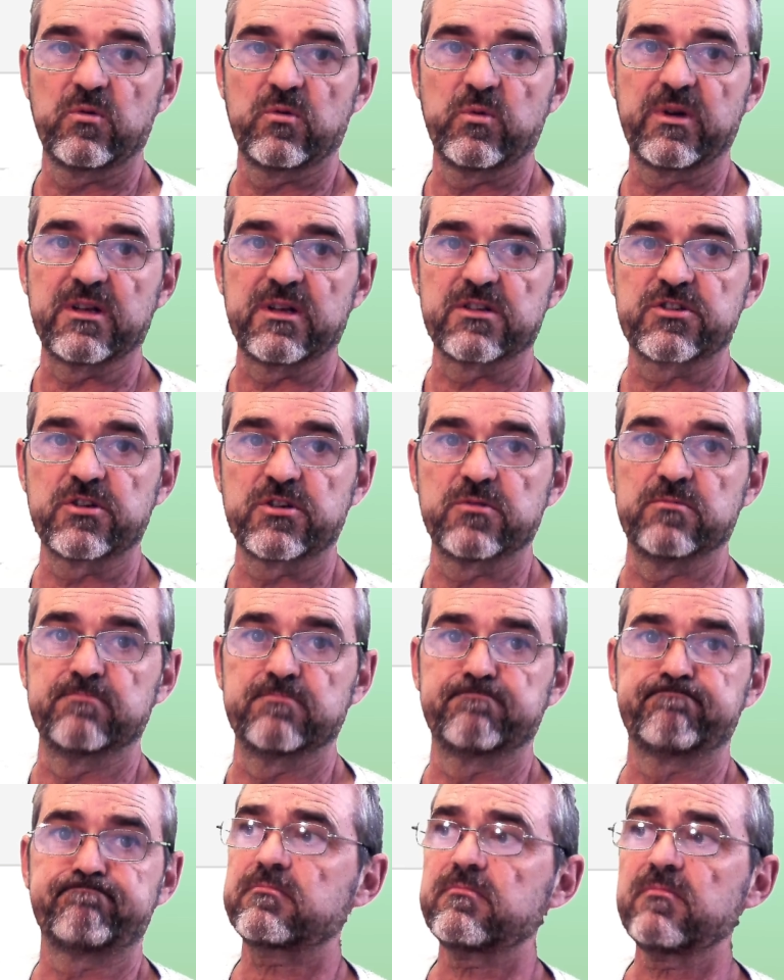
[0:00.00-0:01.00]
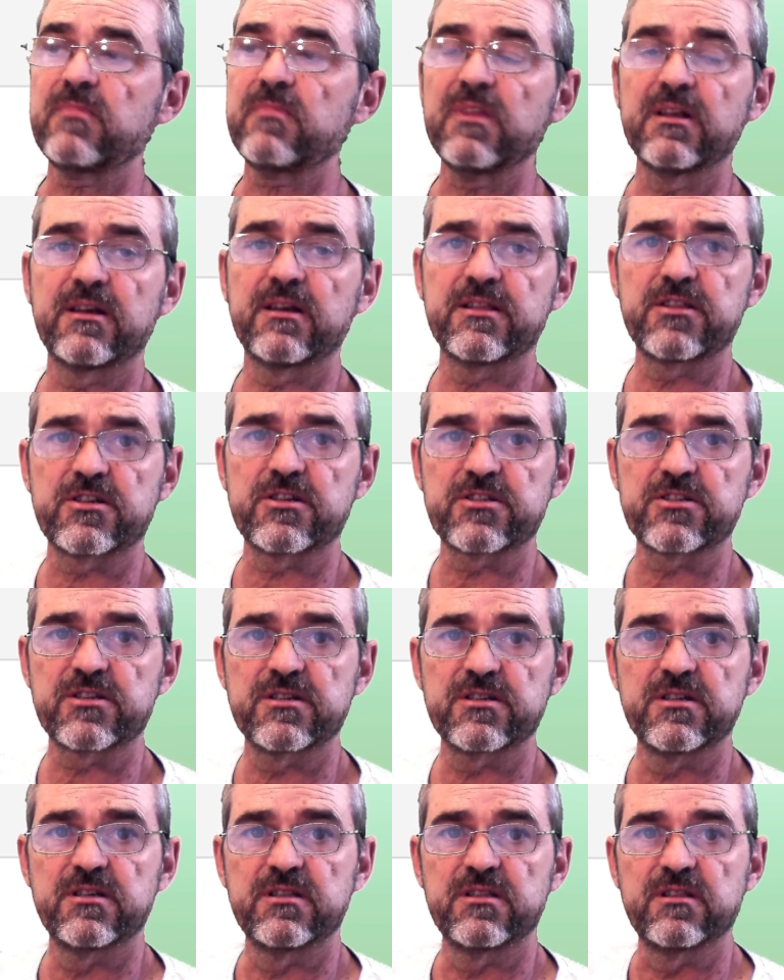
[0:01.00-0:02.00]
Well, so let
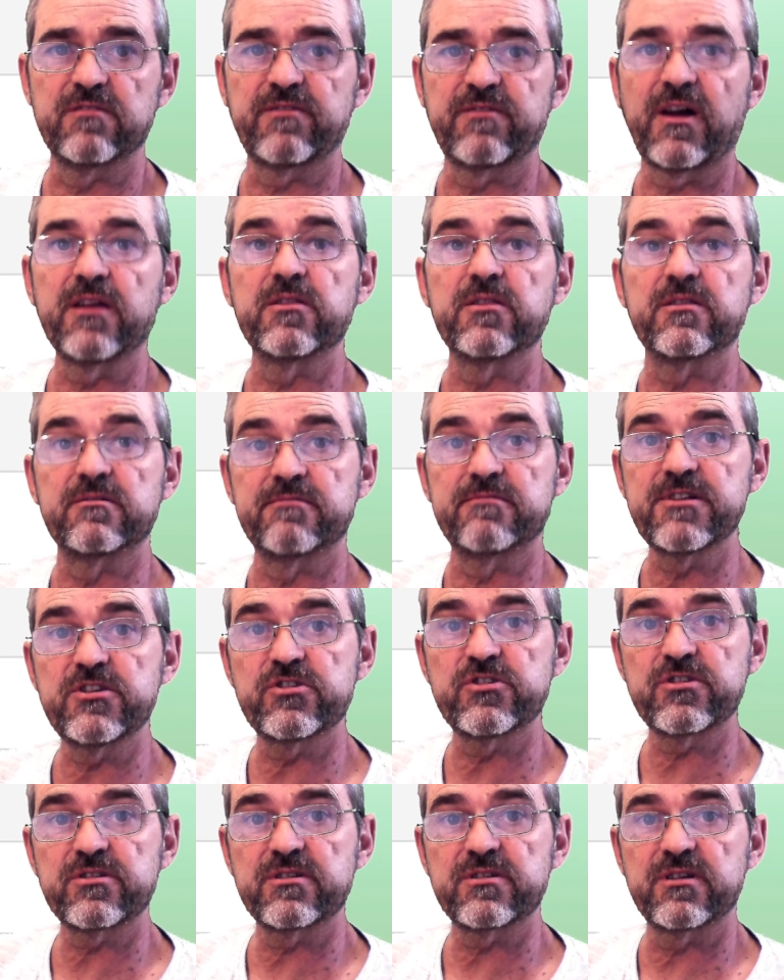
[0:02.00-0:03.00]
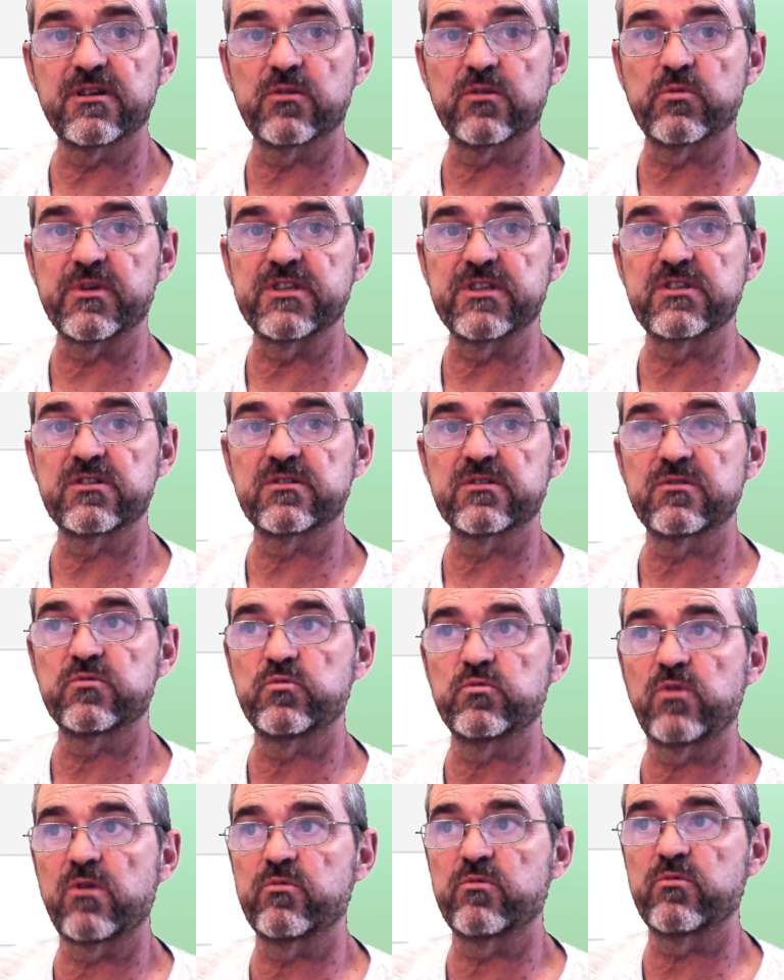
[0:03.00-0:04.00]
us define the region in which
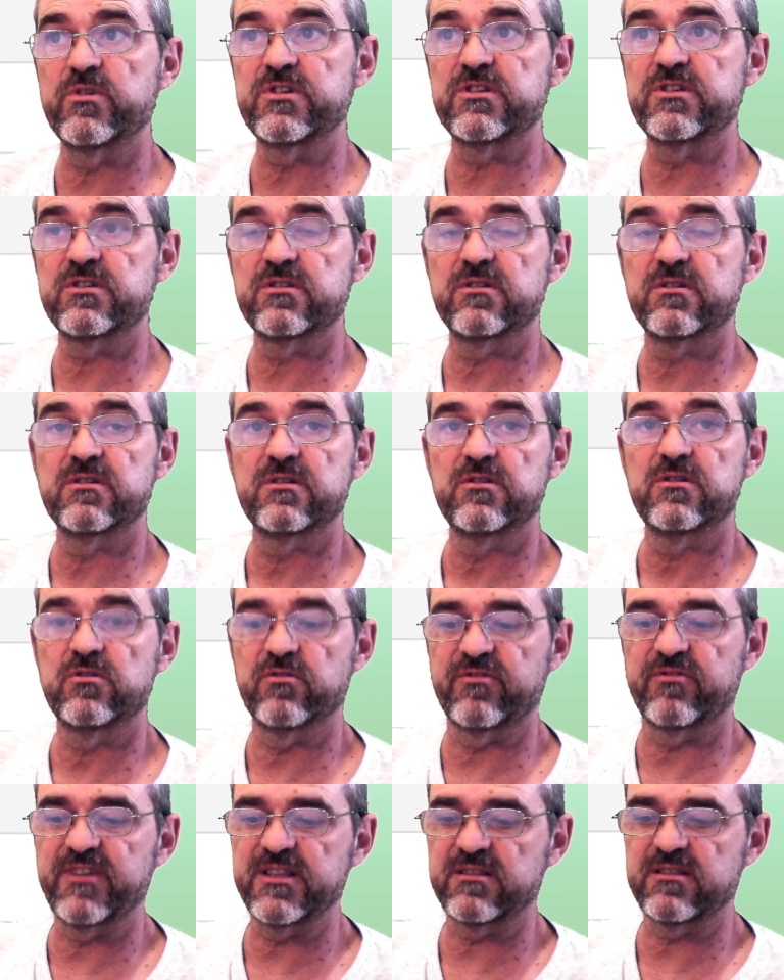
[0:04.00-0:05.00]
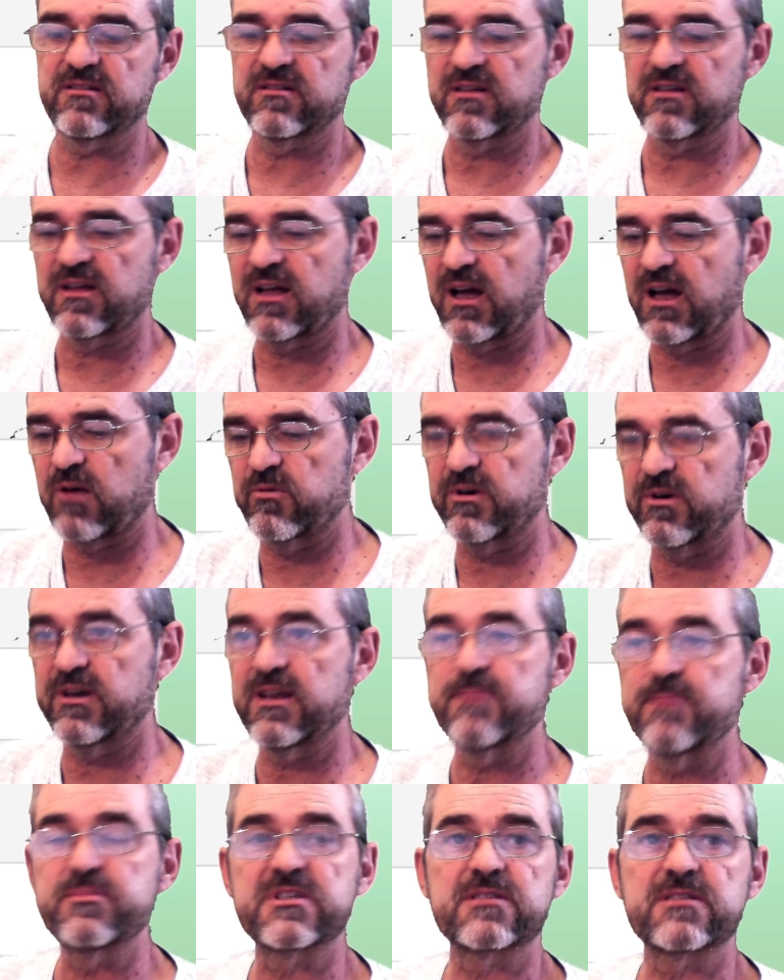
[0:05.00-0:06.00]
we wish to fit our
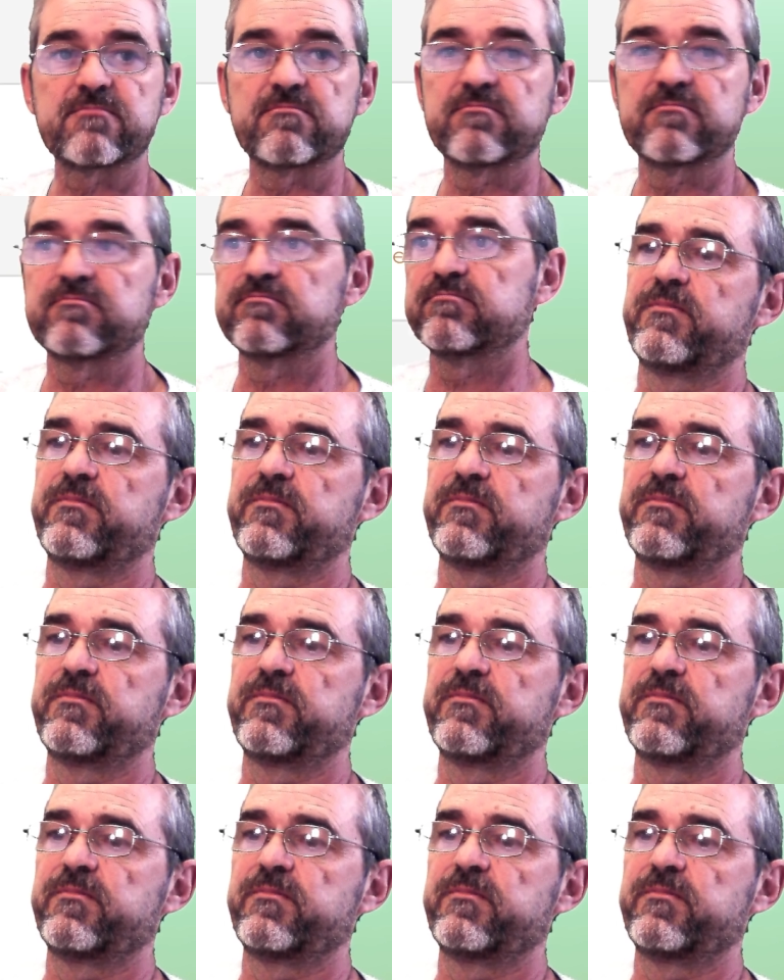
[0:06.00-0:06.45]
ellipse.